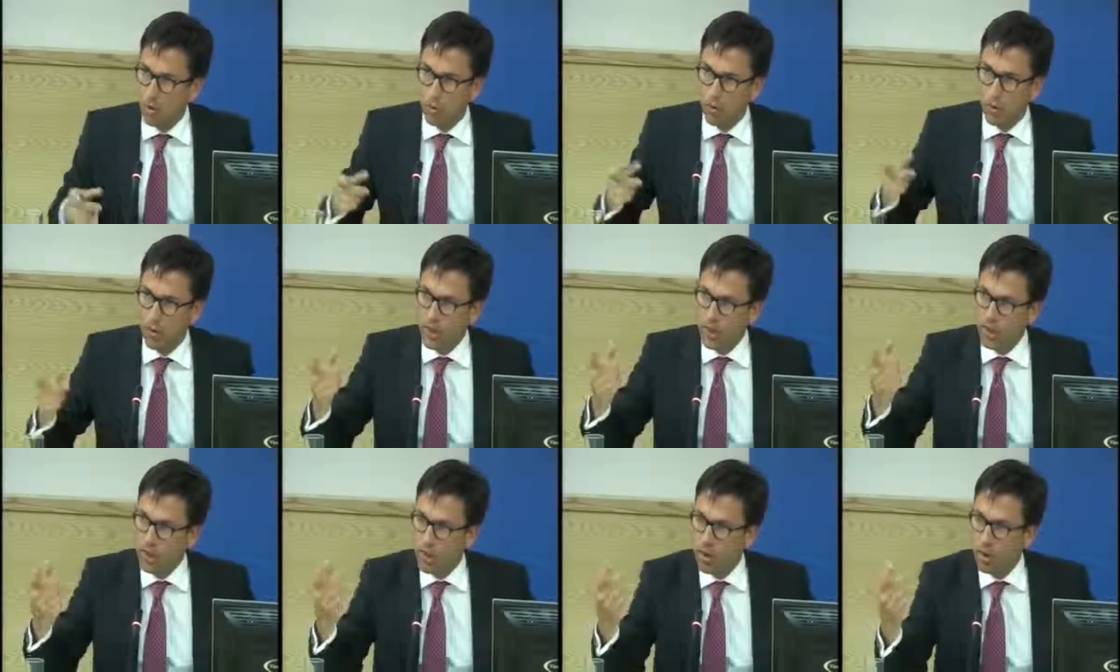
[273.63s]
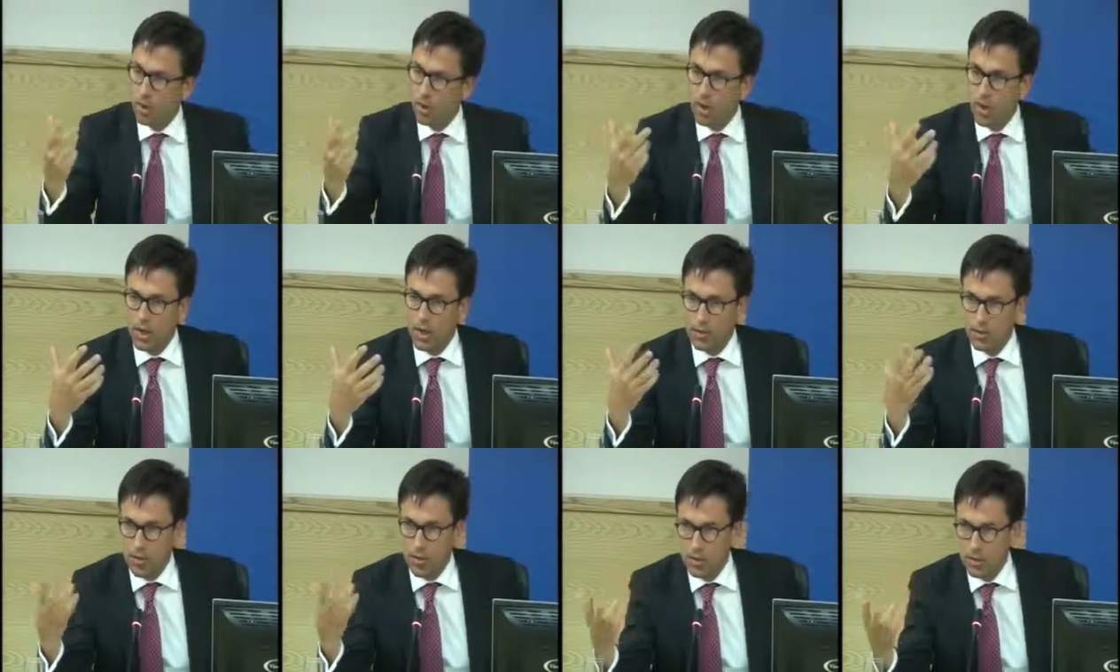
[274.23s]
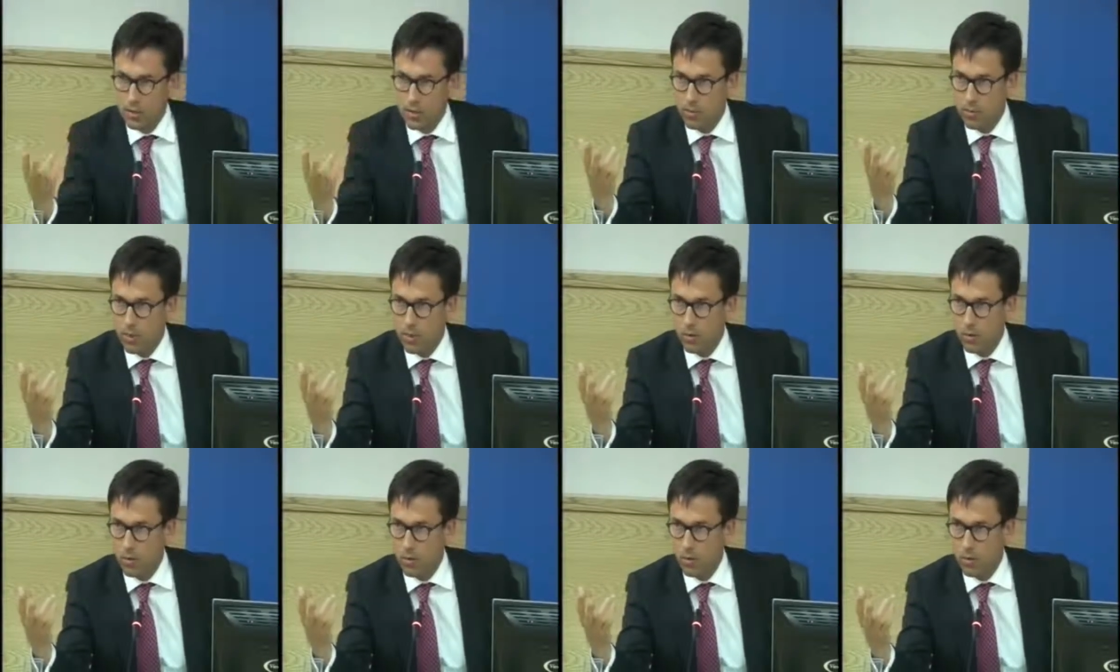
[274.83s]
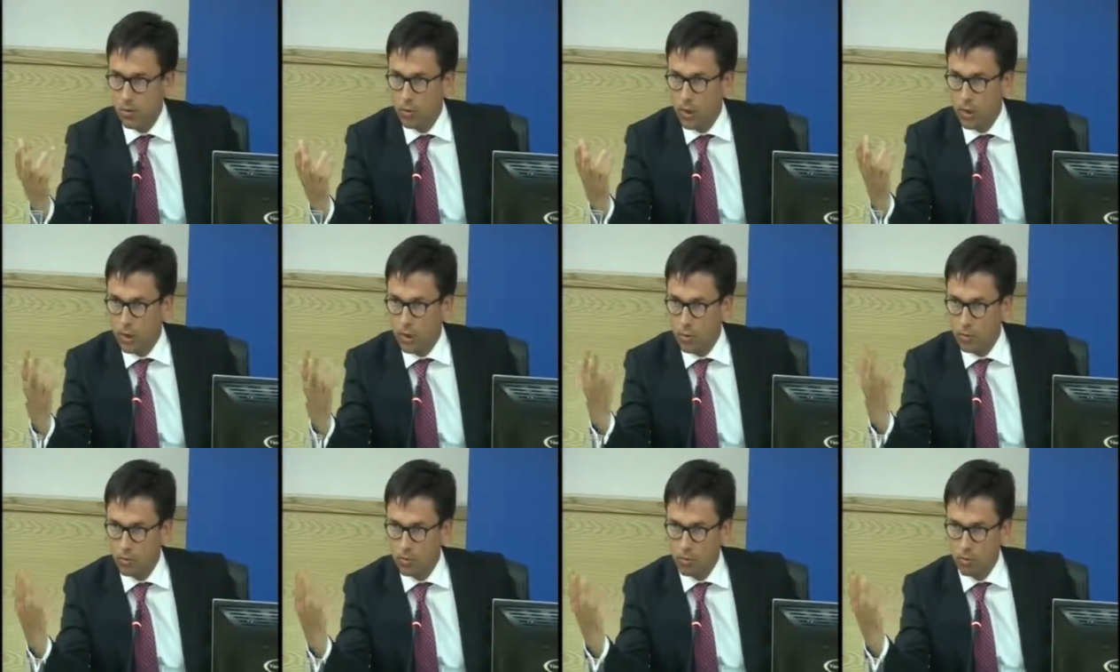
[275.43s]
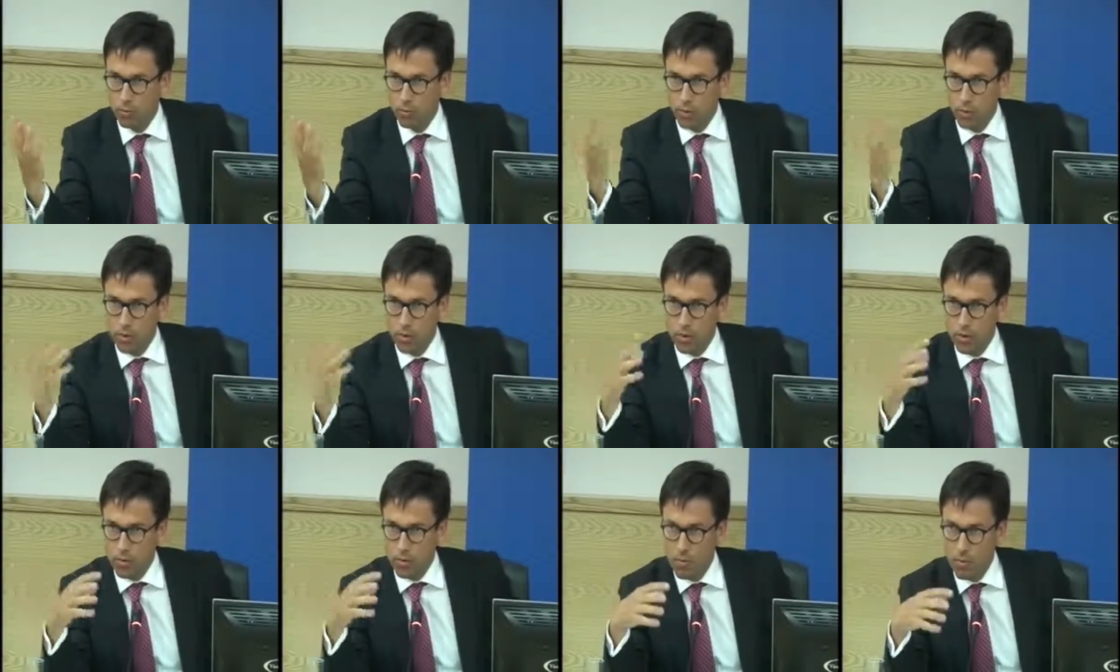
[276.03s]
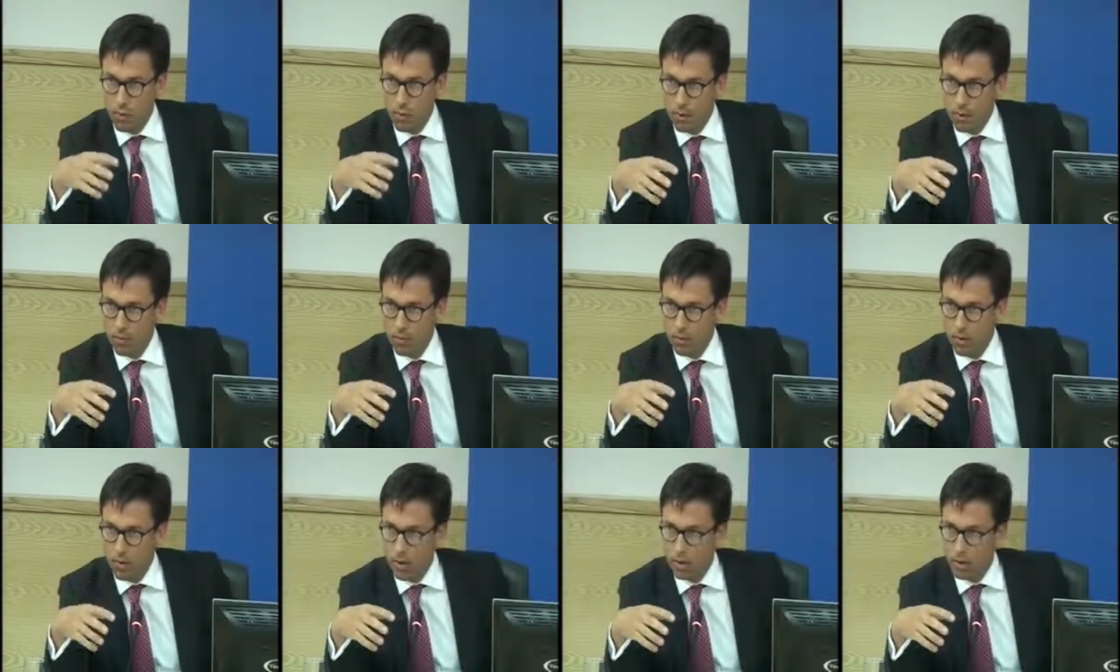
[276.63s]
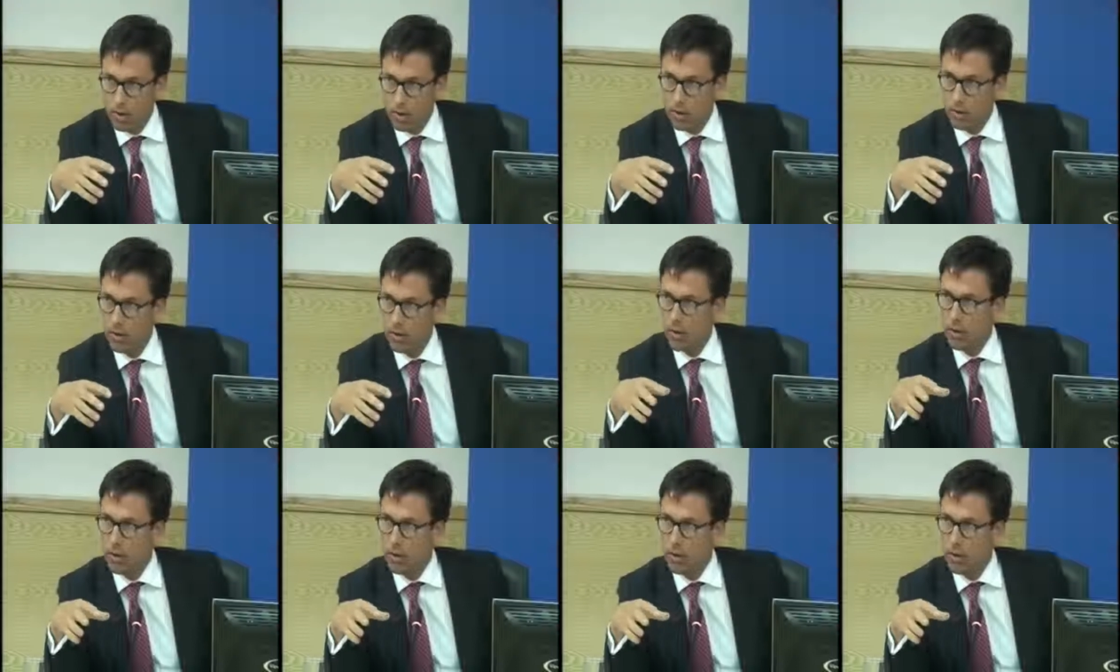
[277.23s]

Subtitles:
We are, as business people, we can put some money around,